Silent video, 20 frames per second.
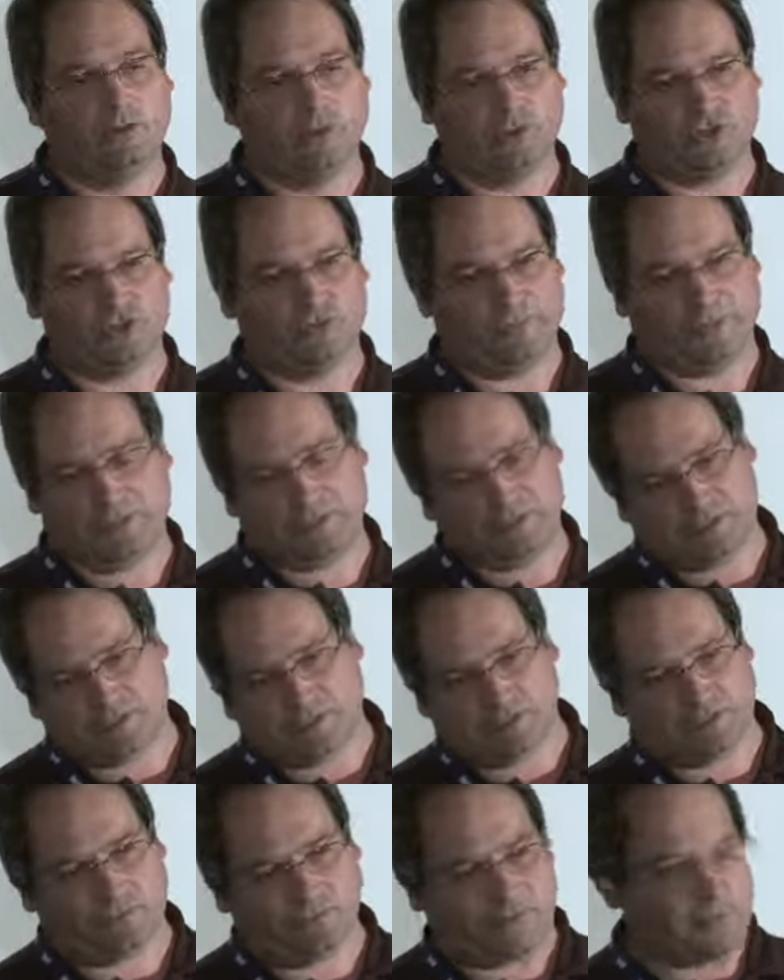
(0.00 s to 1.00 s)
which means
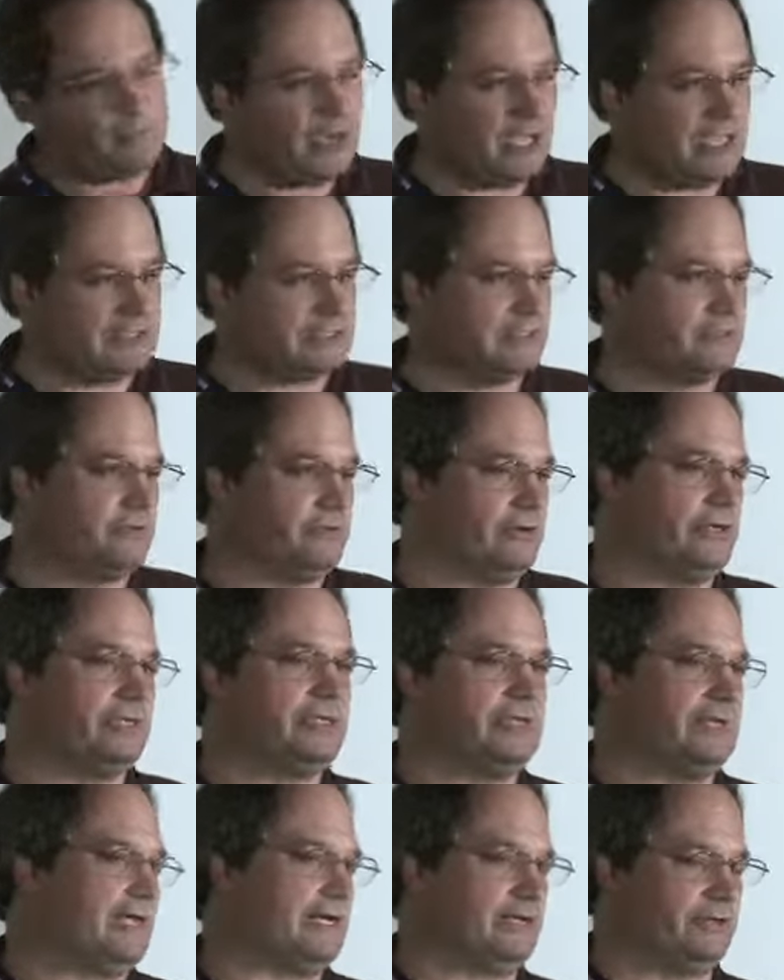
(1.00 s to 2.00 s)
that the repository
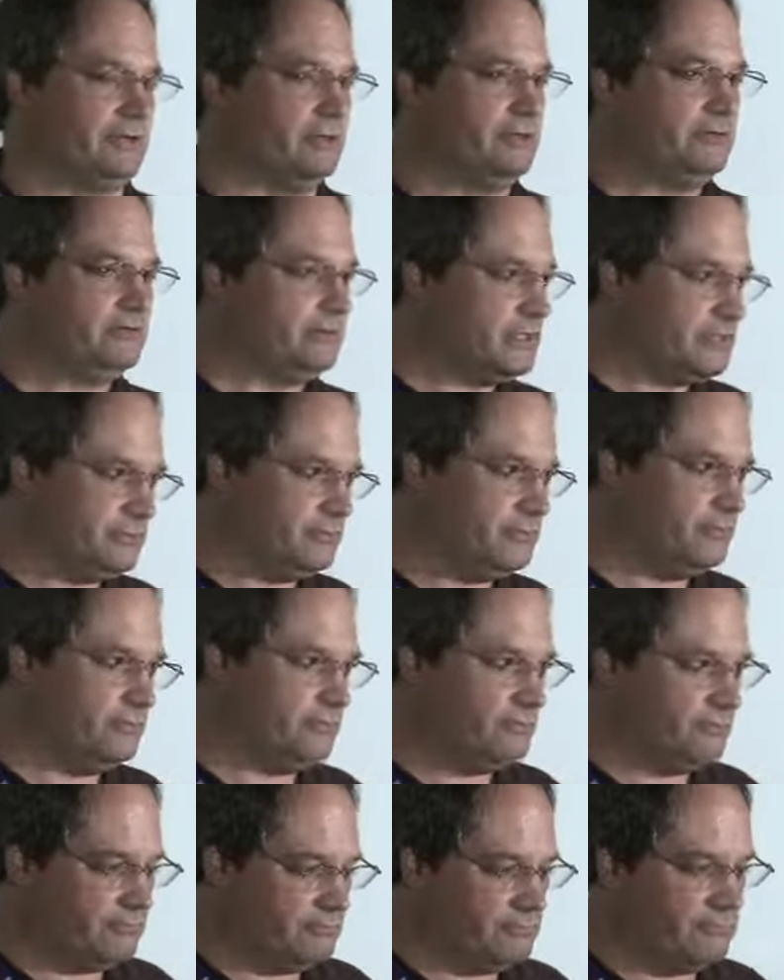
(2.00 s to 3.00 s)
connector that
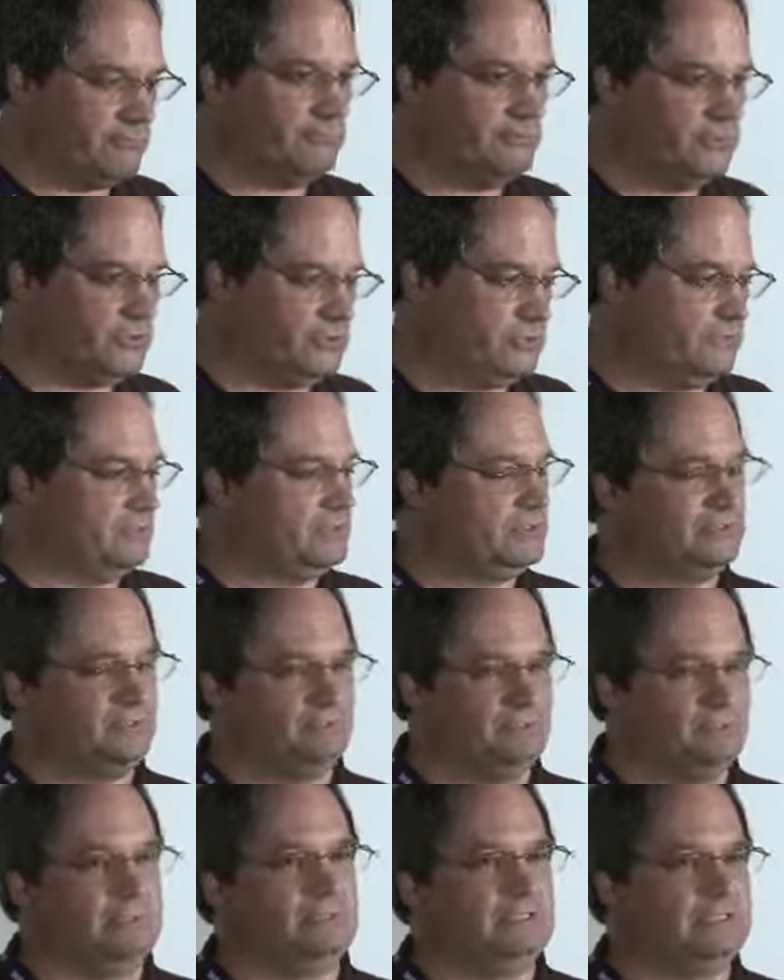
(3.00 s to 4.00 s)
you used,
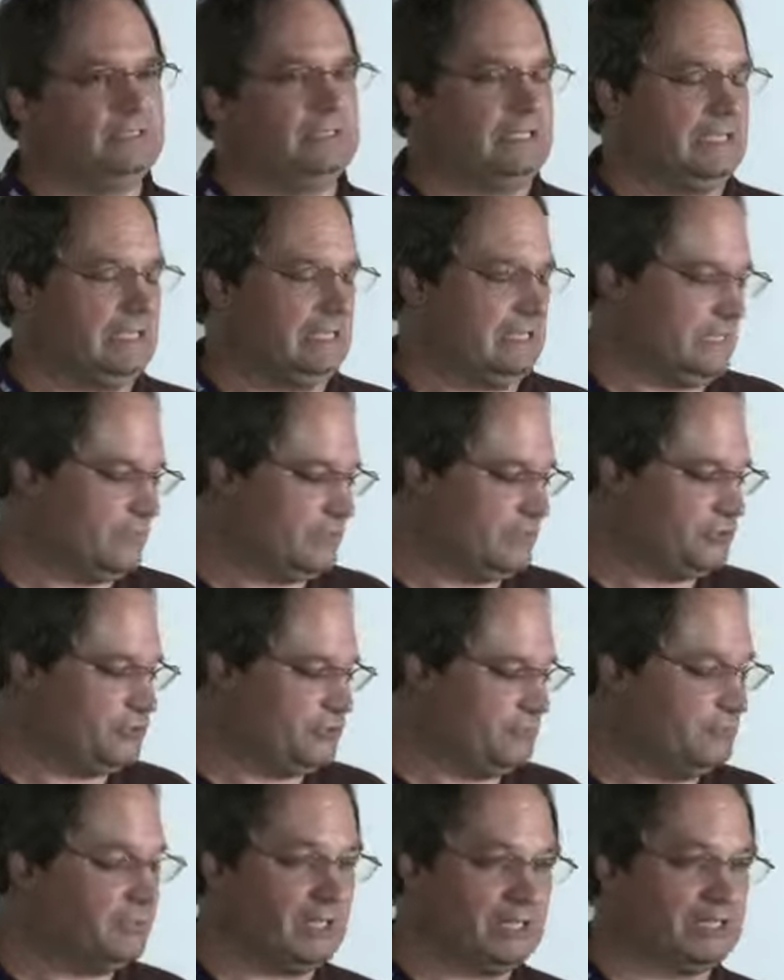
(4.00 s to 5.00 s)
that you
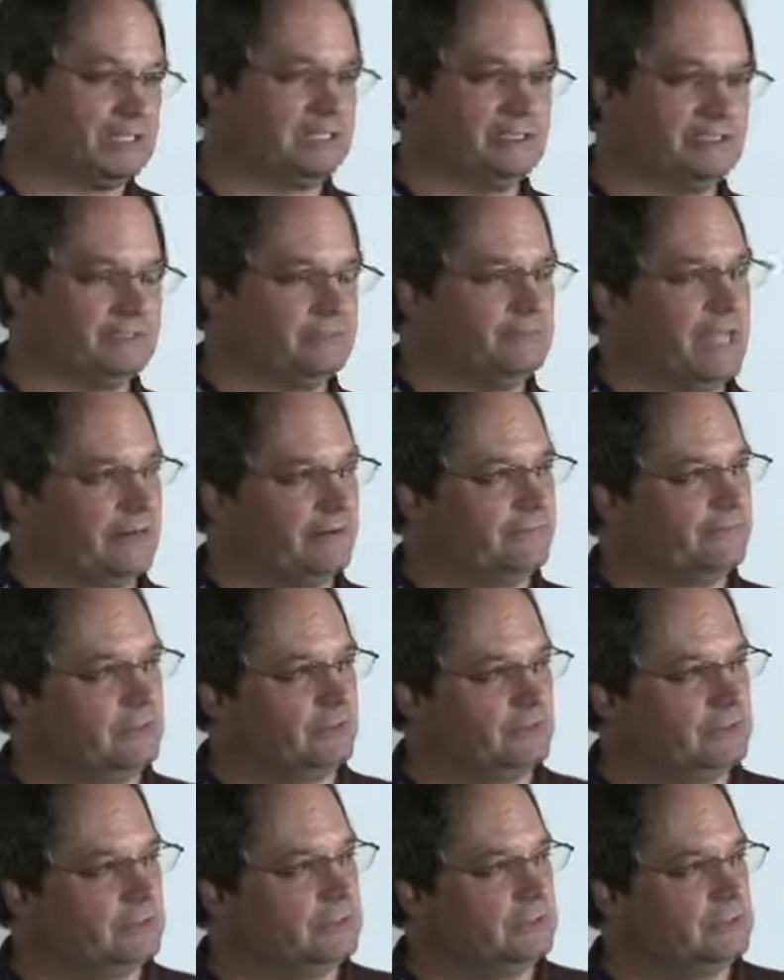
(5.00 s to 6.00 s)
plug into
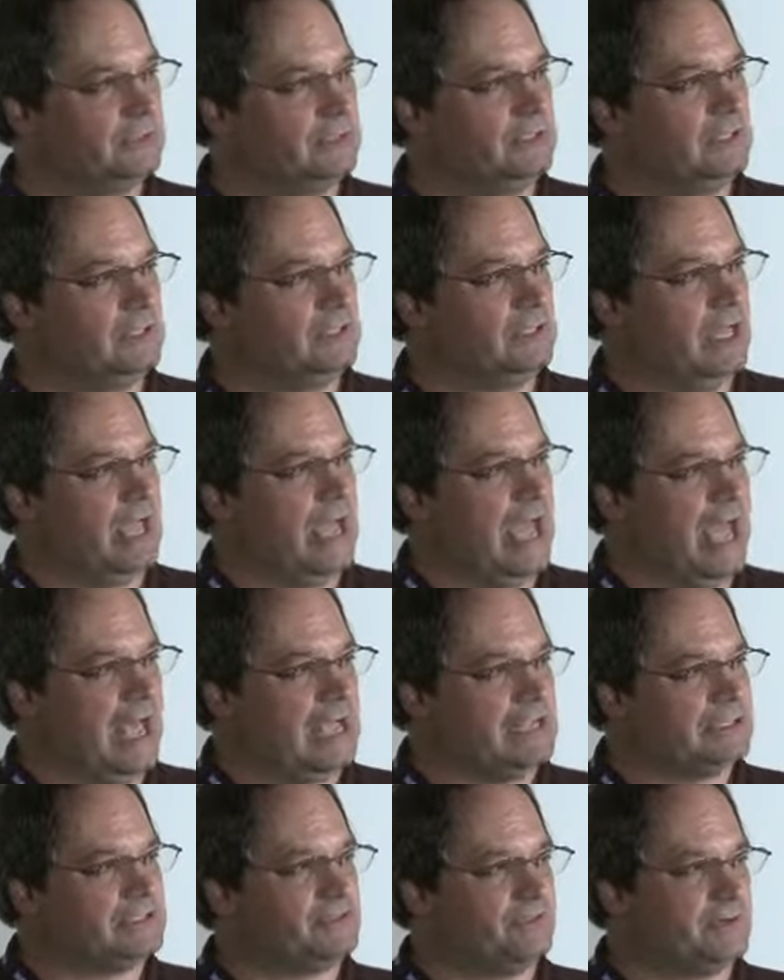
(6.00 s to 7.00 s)
Manifold,
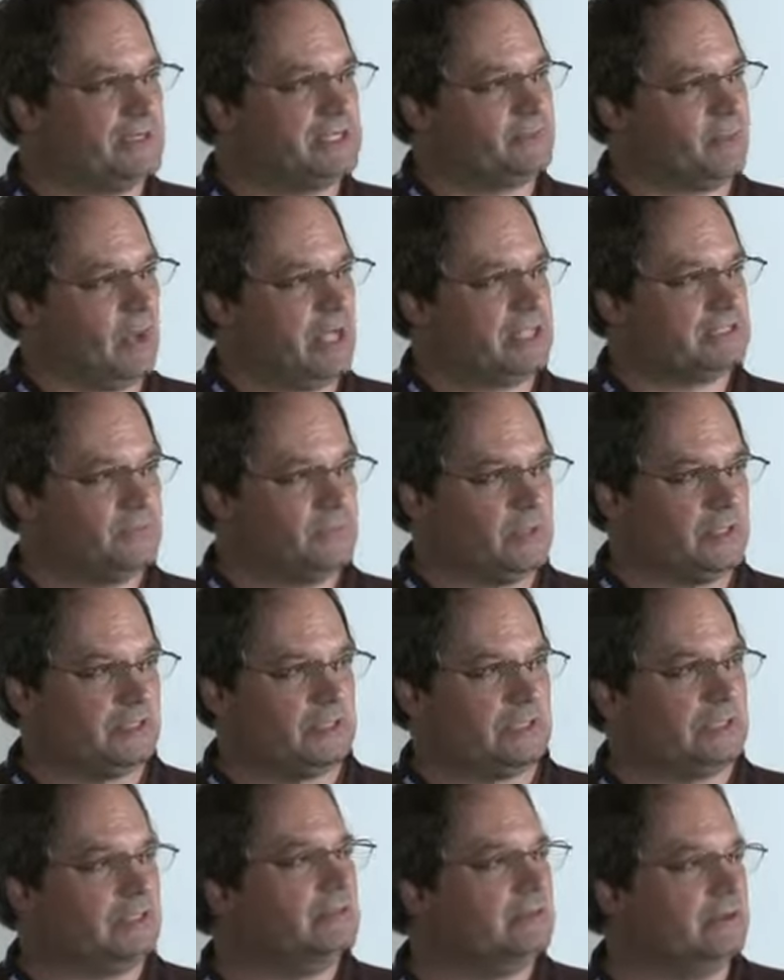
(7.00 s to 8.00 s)
has the
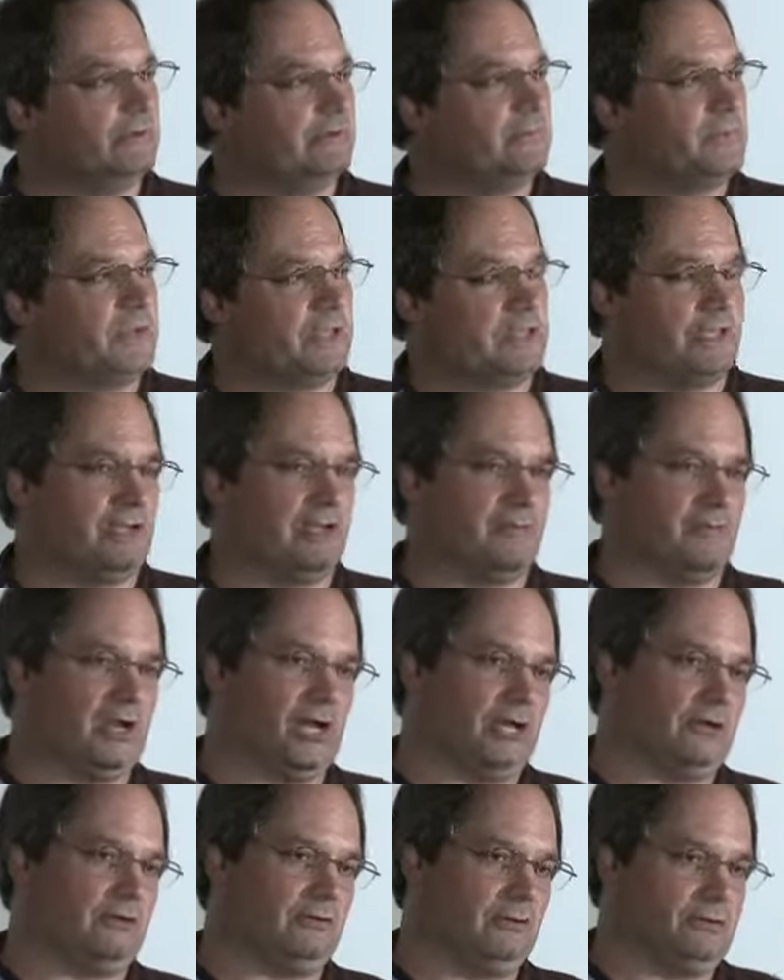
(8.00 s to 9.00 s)
responsibility of picking up
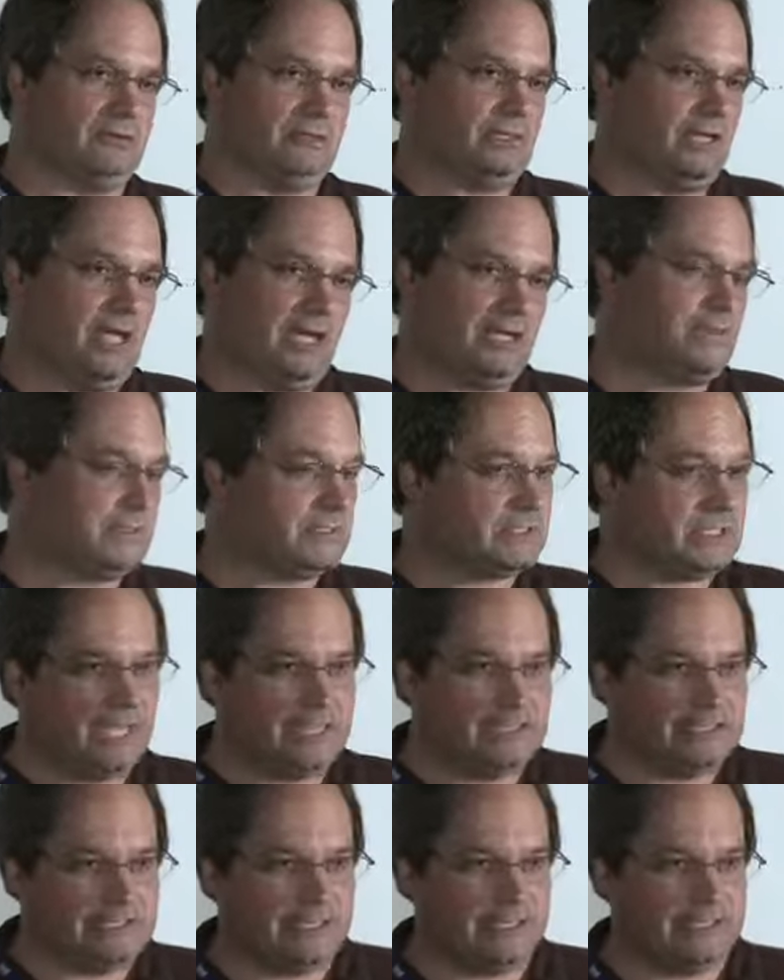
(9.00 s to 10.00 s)
not only the document's
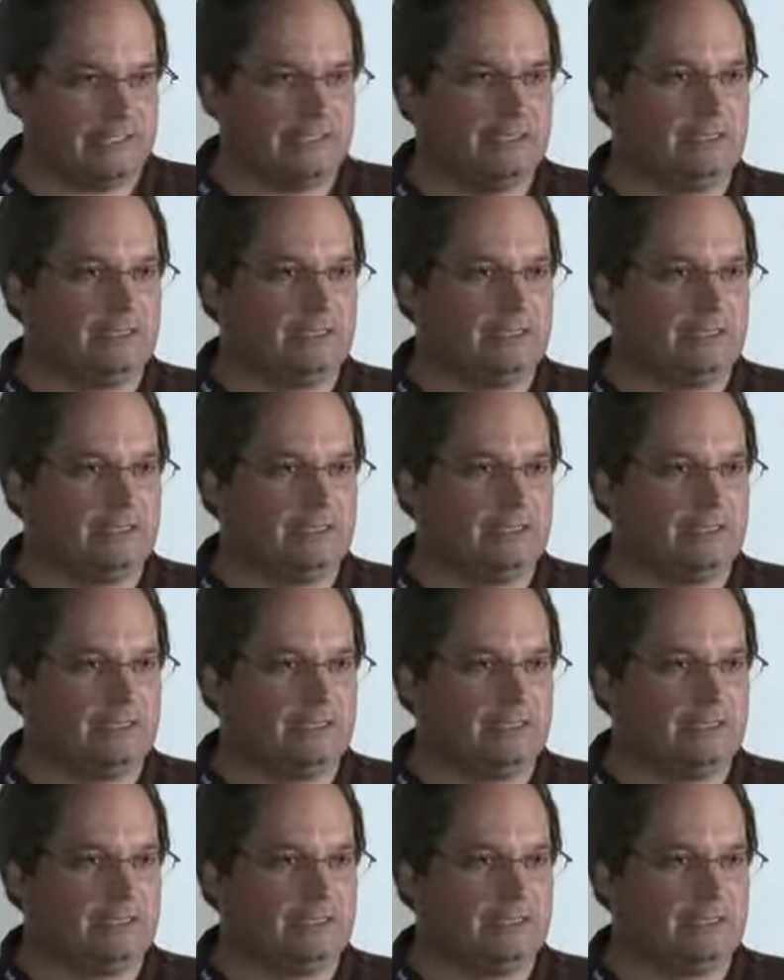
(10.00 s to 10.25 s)
content